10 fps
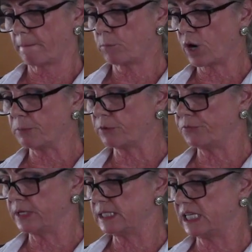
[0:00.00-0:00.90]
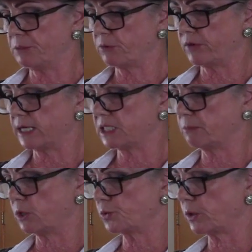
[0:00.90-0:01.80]
Proper fencing provides the
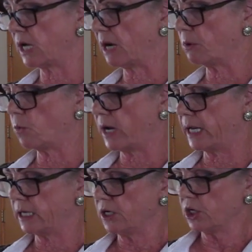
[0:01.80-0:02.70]
most reliable way